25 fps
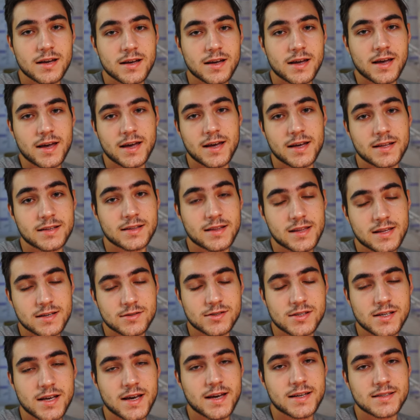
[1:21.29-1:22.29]
And
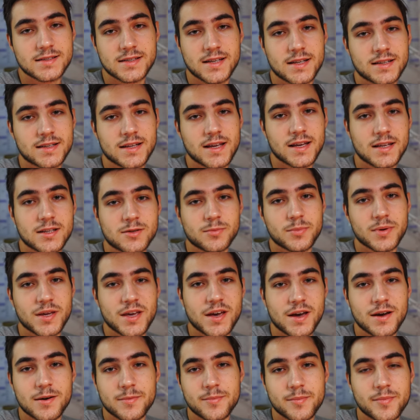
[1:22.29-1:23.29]
this ends at 8
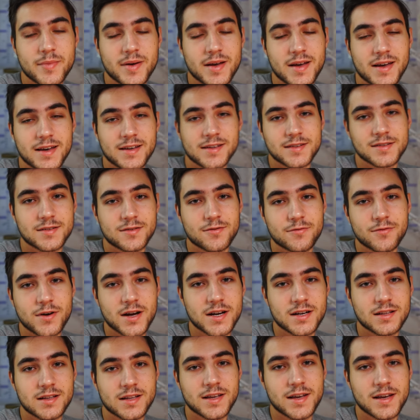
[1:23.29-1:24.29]
p.m. And
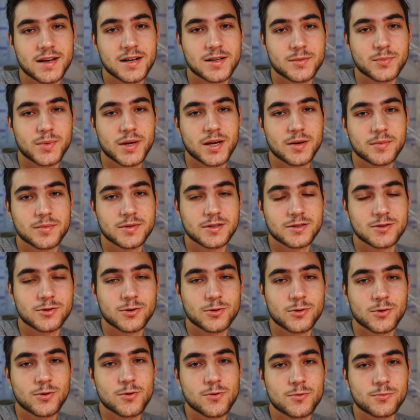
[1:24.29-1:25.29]
finally, I'll be able
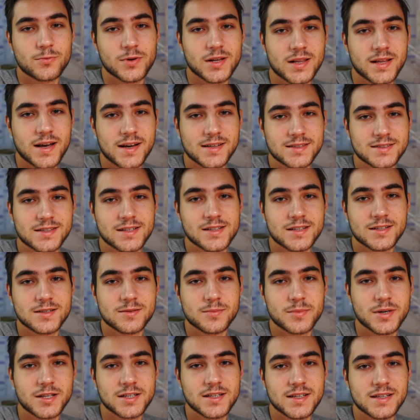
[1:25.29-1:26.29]
to relax a little
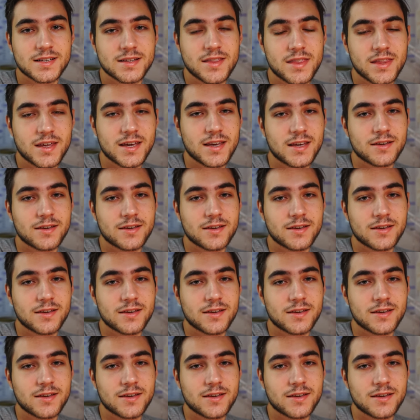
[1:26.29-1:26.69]
bit in the